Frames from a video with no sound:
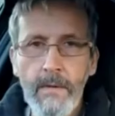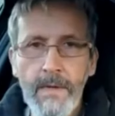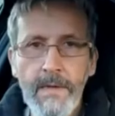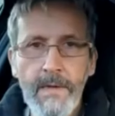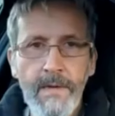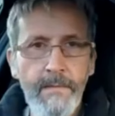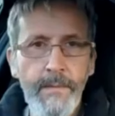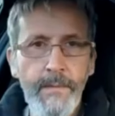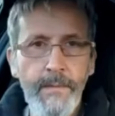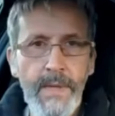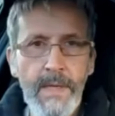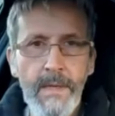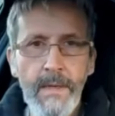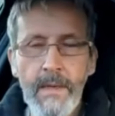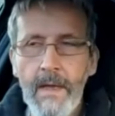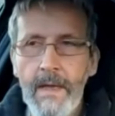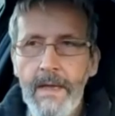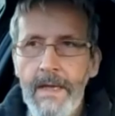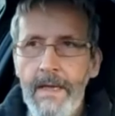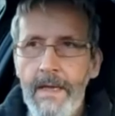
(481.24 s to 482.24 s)
would have
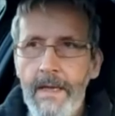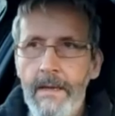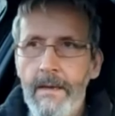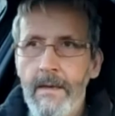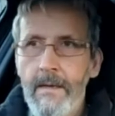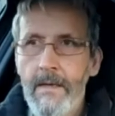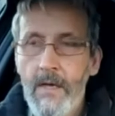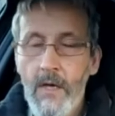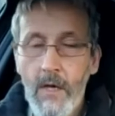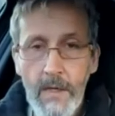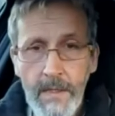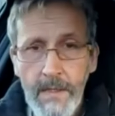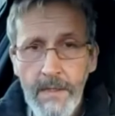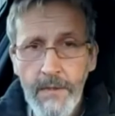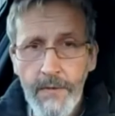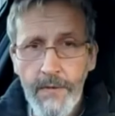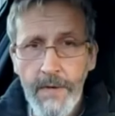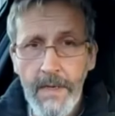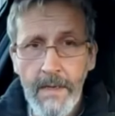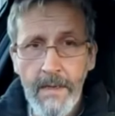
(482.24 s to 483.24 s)
been a
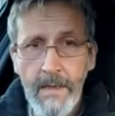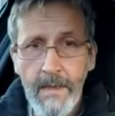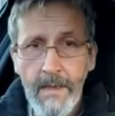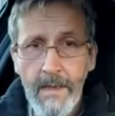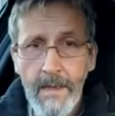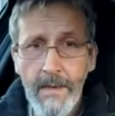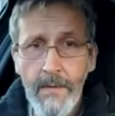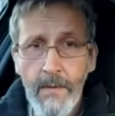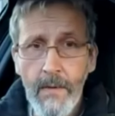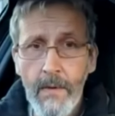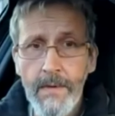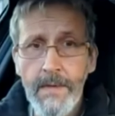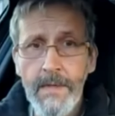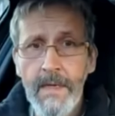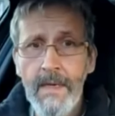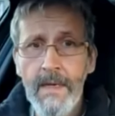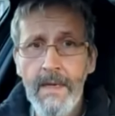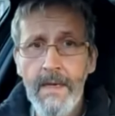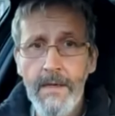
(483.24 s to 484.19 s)
country and not